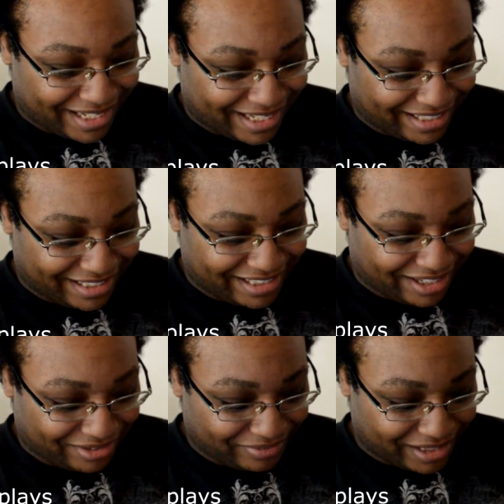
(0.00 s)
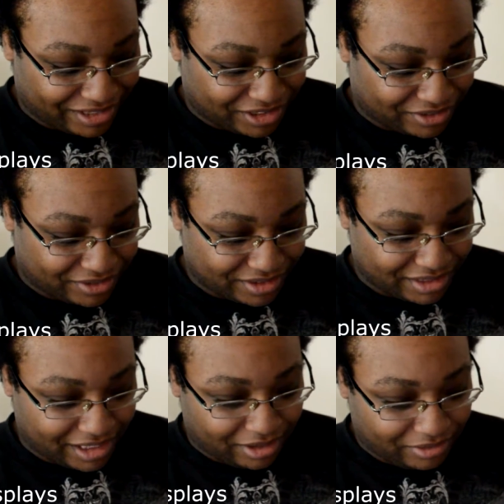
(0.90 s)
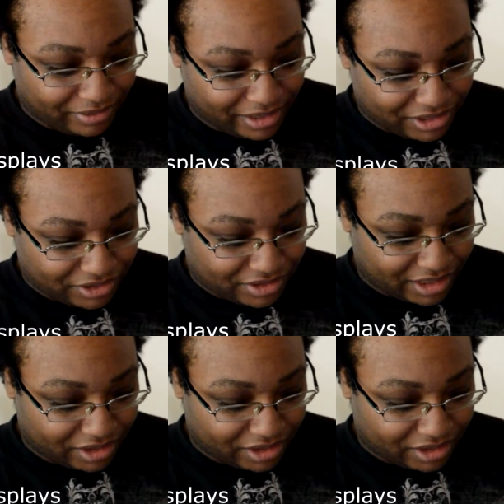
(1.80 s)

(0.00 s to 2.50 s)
the Yellow Rangers. The Yellow Rangers,